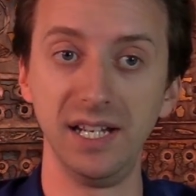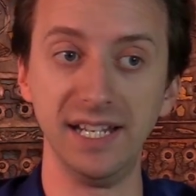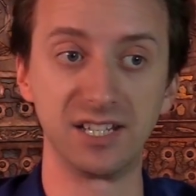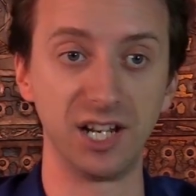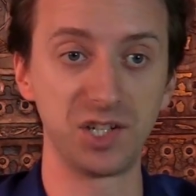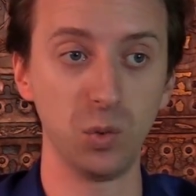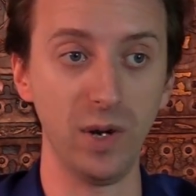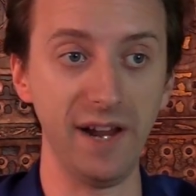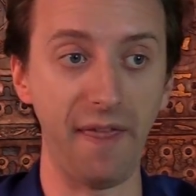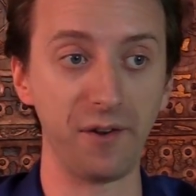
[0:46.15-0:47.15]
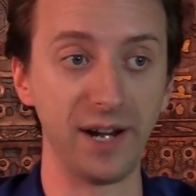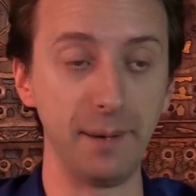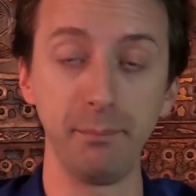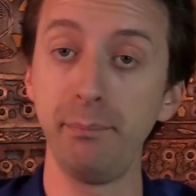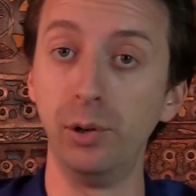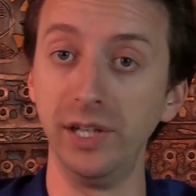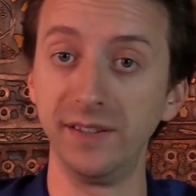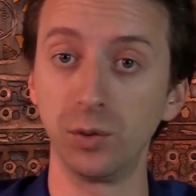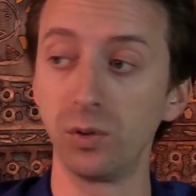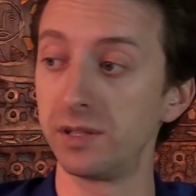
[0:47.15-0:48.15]
in such a way that they're not putting
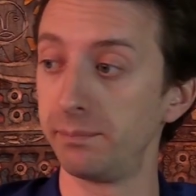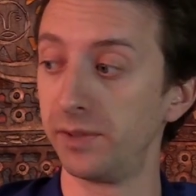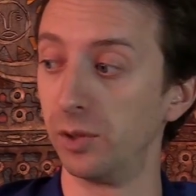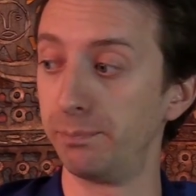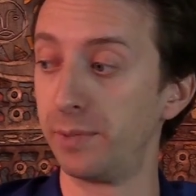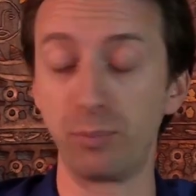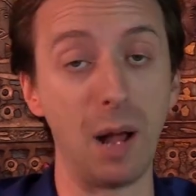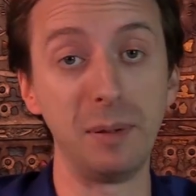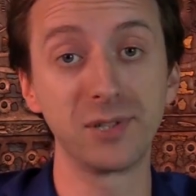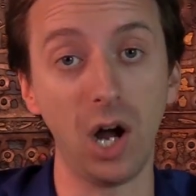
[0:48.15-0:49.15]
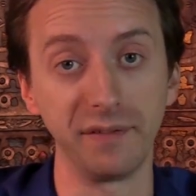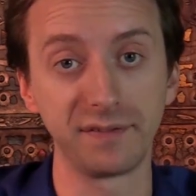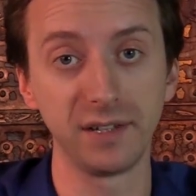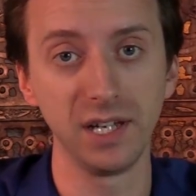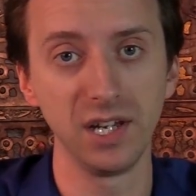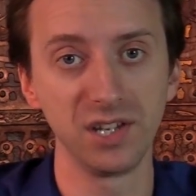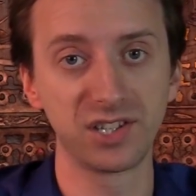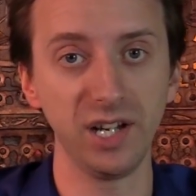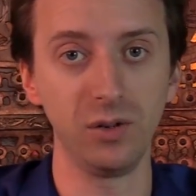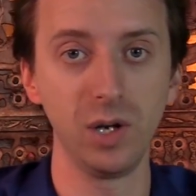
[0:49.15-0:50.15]
their problems off.
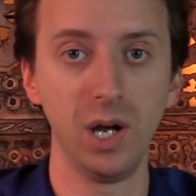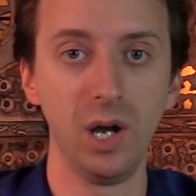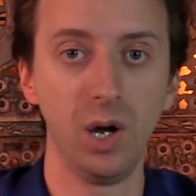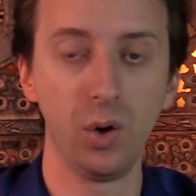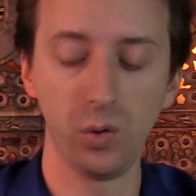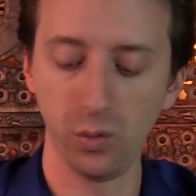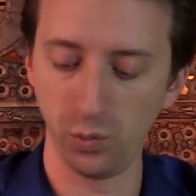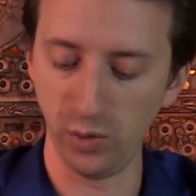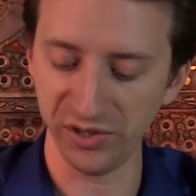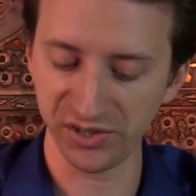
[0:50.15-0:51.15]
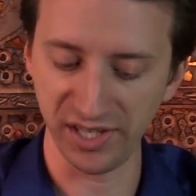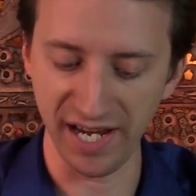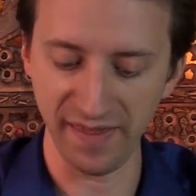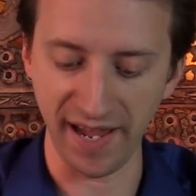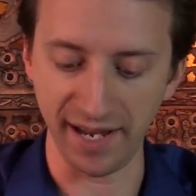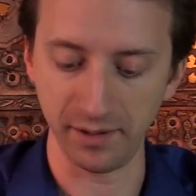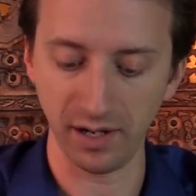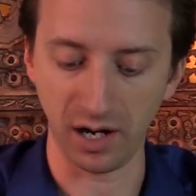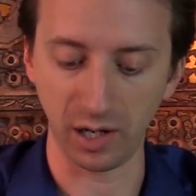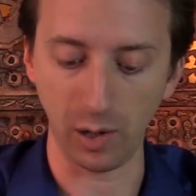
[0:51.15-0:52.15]
So we'll say that
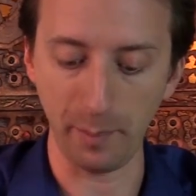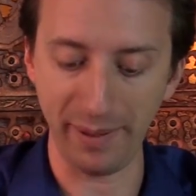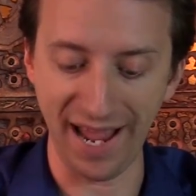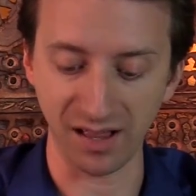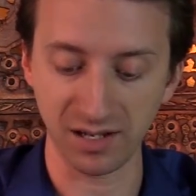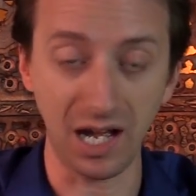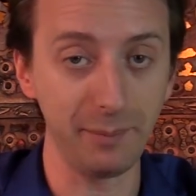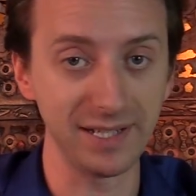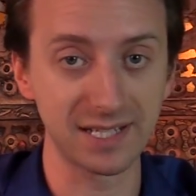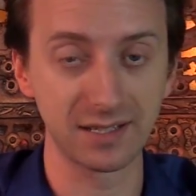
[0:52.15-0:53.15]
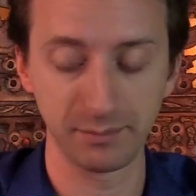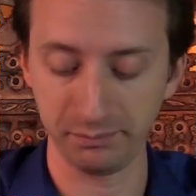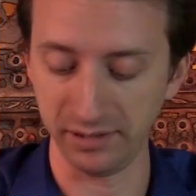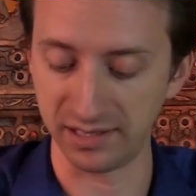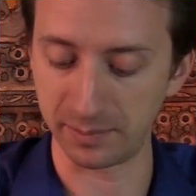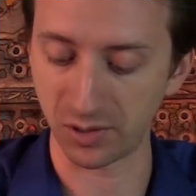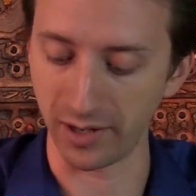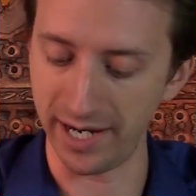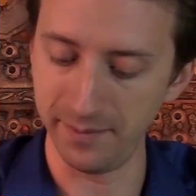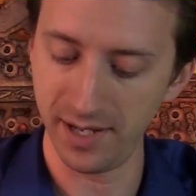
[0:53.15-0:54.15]
our pal Comments, please
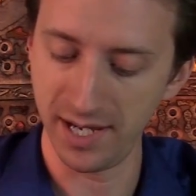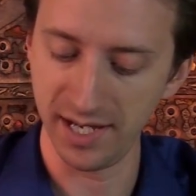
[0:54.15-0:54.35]
subscribe,